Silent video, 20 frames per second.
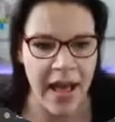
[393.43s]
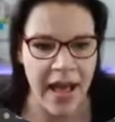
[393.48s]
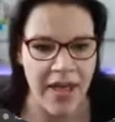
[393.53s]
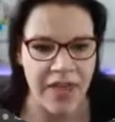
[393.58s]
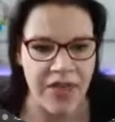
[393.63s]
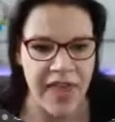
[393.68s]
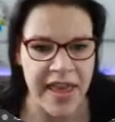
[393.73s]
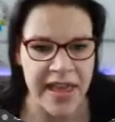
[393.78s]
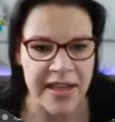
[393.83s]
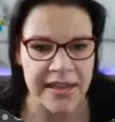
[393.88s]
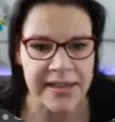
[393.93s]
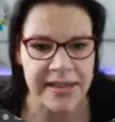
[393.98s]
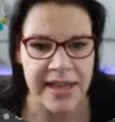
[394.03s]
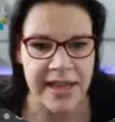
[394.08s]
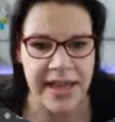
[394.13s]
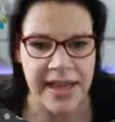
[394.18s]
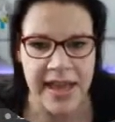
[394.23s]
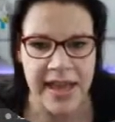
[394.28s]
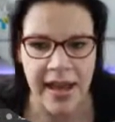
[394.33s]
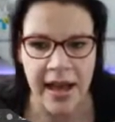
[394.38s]
and this
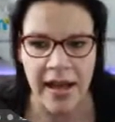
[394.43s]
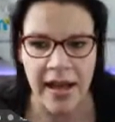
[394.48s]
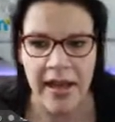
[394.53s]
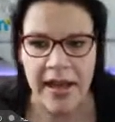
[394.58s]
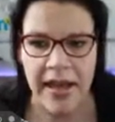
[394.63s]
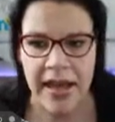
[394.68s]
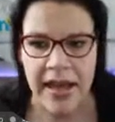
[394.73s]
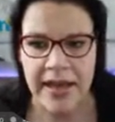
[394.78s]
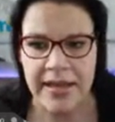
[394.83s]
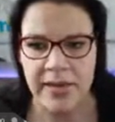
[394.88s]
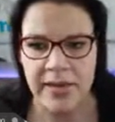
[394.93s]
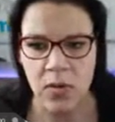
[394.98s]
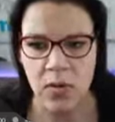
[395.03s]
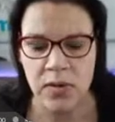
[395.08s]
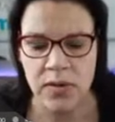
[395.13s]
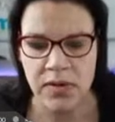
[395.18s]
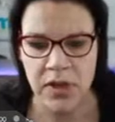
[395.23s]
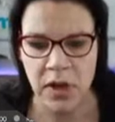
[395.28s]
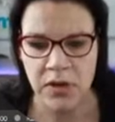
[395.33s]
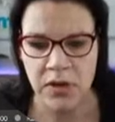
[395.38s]
here is
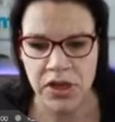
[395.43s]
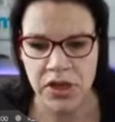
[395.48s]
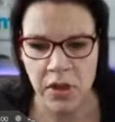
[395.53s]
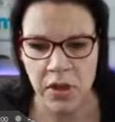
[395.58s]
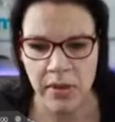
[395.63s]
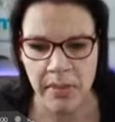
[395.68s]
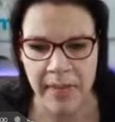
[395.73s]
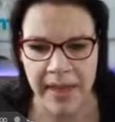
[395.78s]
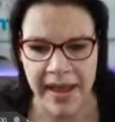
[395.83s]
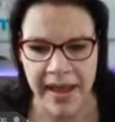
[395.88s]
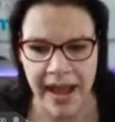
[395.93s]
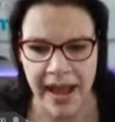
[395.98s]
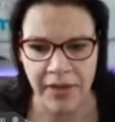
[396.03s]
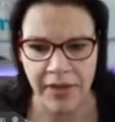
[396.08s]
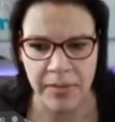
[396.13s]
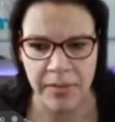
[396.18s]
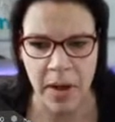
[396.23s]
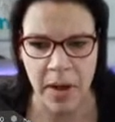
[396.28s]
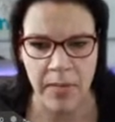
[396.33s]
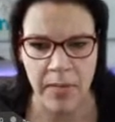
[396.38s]
also showing me at the
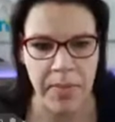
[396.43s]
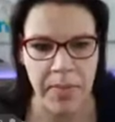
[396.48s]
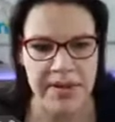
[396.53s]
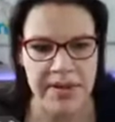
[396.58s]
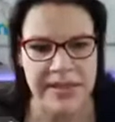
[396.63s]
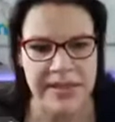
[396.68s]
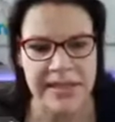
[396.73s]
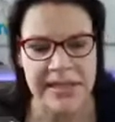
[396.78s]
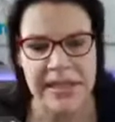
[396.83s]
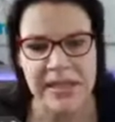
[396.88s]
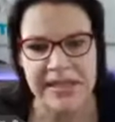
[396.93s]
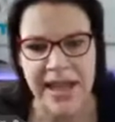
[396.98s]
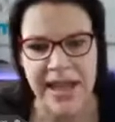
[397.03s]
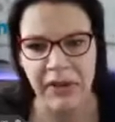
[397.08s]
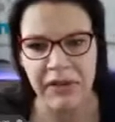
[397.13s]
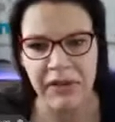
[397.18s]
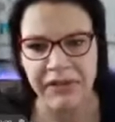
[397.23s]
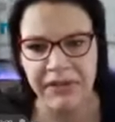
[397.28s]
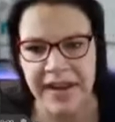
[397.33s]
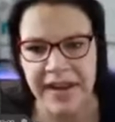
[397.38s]
moment, because this is now
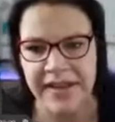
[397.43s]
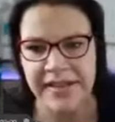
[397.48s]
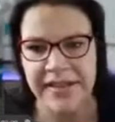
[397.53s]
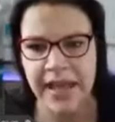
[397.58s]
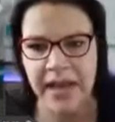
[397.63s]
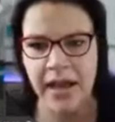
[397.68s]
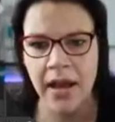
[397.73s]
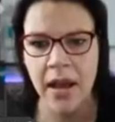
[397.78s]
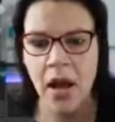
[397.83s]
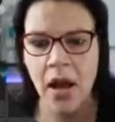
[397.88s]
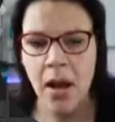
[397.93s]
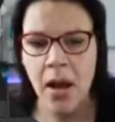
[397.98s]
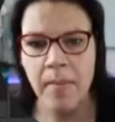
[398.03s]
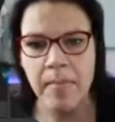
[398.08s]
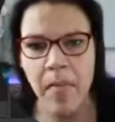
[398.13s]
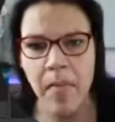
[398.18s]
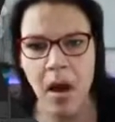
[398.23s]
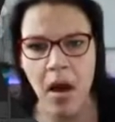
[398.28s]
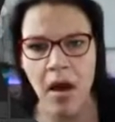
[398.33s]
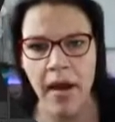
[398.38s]
feeding
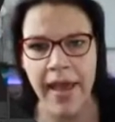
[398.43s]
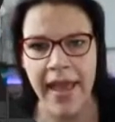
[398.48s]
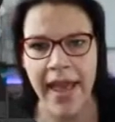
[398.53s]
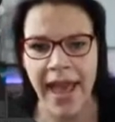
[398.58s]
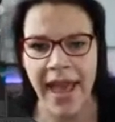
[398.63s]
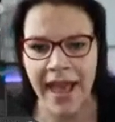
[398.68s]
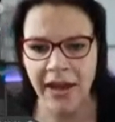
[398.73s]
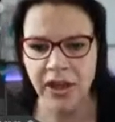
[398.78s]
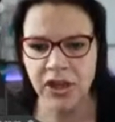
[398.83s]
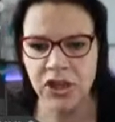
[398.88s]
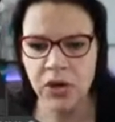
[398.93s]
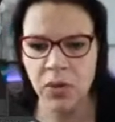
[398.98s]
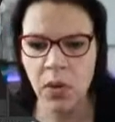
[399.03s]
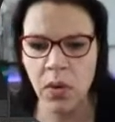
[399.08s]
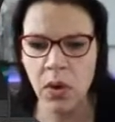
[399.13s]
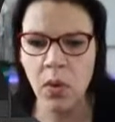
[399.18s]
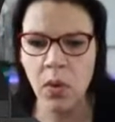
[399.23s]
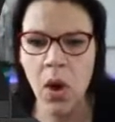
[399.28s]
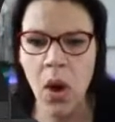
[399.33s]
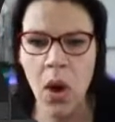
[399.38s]
my
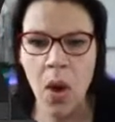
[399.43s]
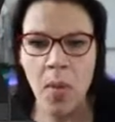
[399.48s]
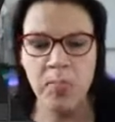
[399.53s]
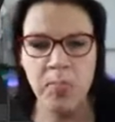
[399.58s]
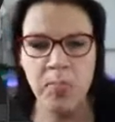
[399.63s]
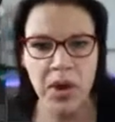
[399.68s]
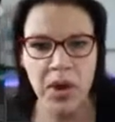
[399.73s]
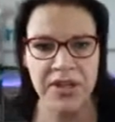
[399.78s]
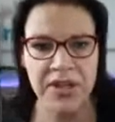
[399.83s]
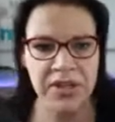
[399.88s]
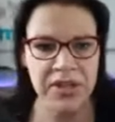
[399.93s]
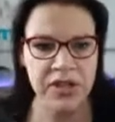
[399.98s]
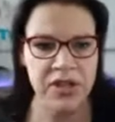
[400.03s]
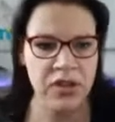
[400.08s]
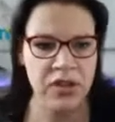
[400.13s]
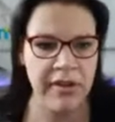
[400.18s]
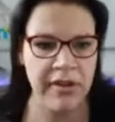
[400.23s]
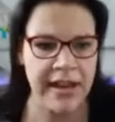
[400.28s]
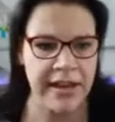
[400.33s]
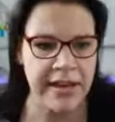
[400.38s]
actual monitor
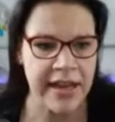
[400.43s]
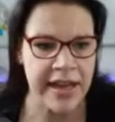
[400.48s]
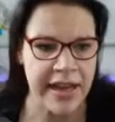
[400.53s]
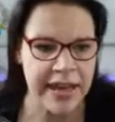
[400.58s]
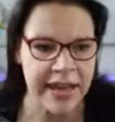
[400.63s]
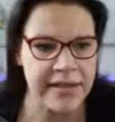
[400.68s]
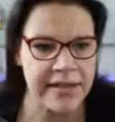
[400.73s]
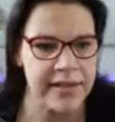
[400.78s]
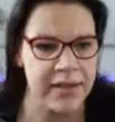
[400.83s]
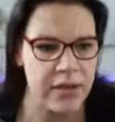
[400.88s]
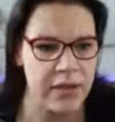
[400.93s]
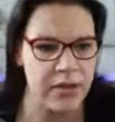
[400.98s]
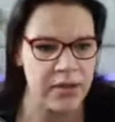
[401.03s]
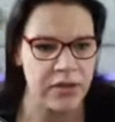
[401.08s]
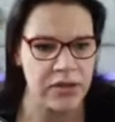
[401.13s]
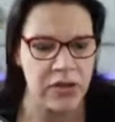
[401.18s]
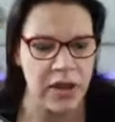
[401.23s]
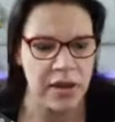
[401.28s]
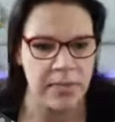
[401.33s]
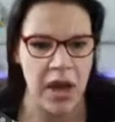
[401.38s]
screen into
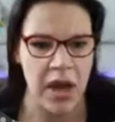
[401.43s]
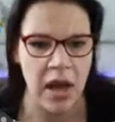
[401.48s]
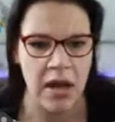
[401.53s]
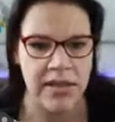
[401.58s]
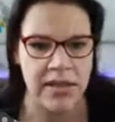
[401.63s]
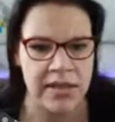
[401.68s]
StreamYard.